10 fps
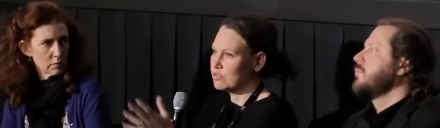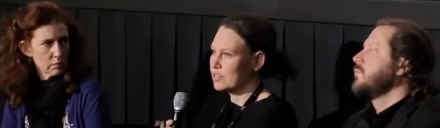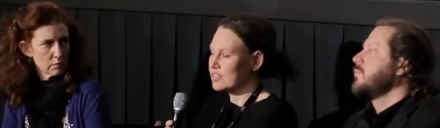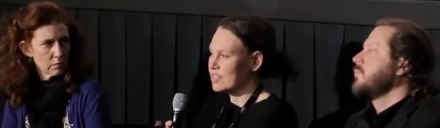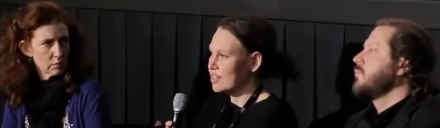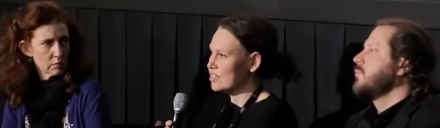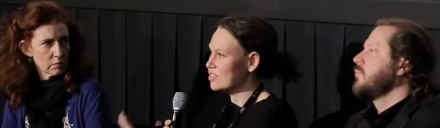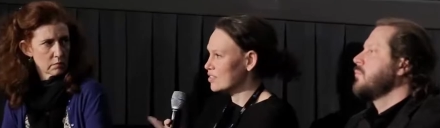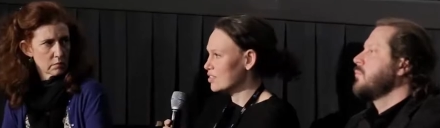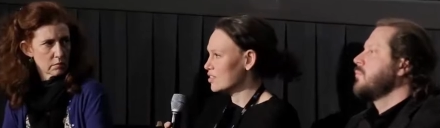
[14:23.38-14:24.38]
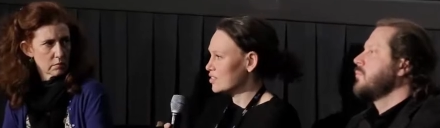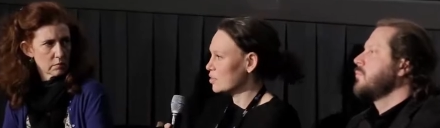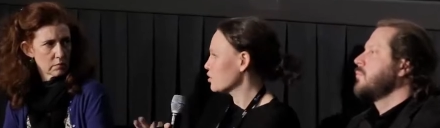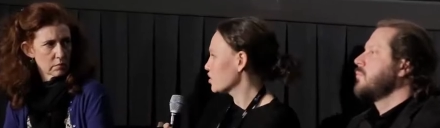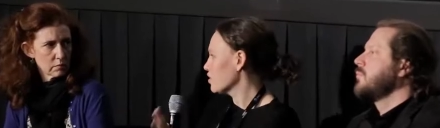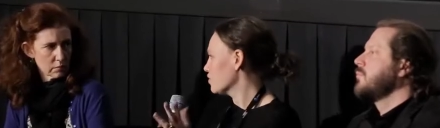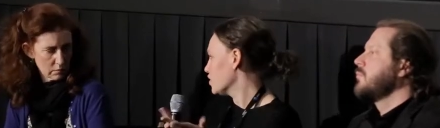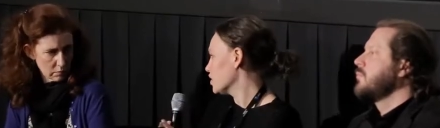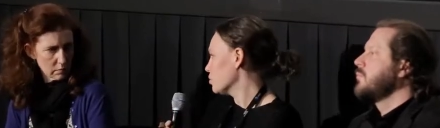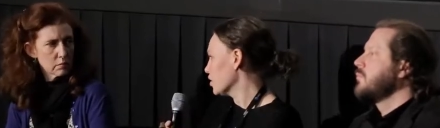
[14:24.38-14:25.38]
Speaker 1: transcends the subject of
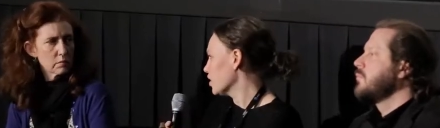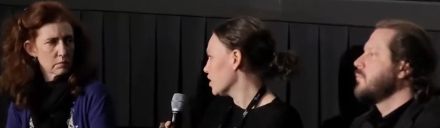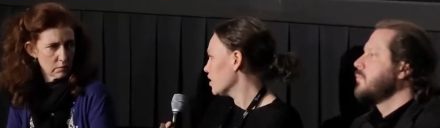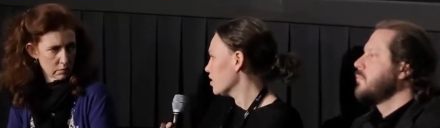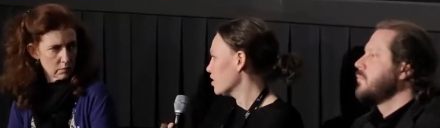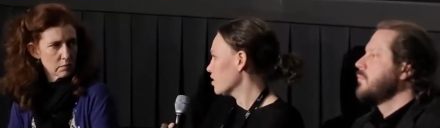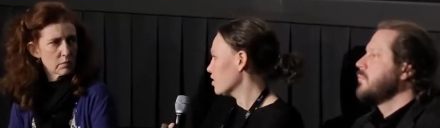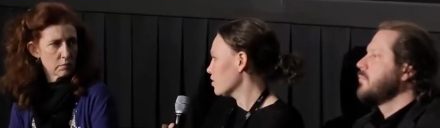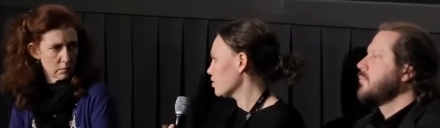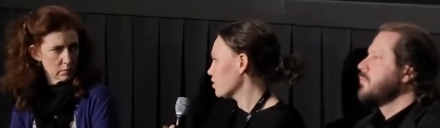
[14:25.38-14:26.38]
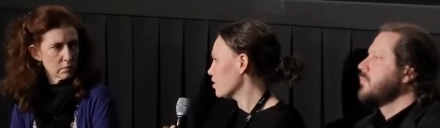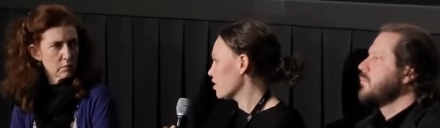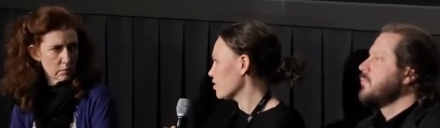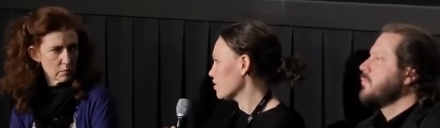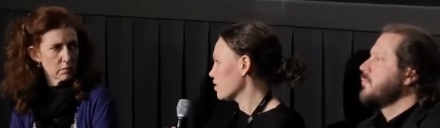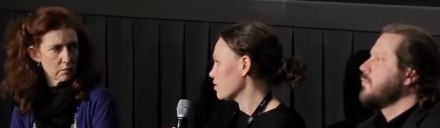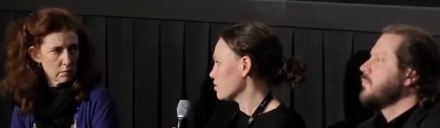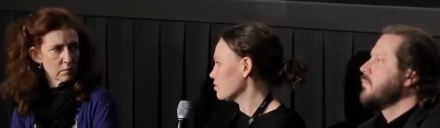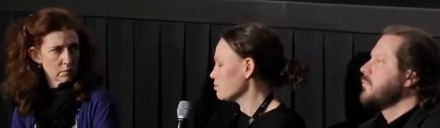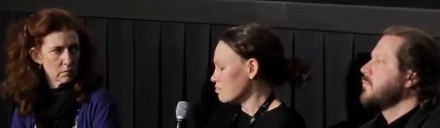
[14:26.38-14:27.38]
disability. I think that,
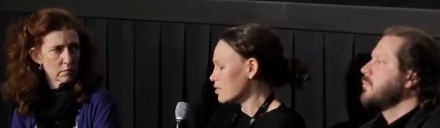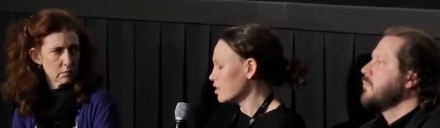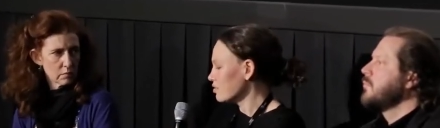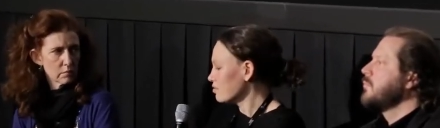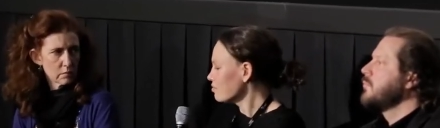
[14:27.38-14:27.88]
yeah.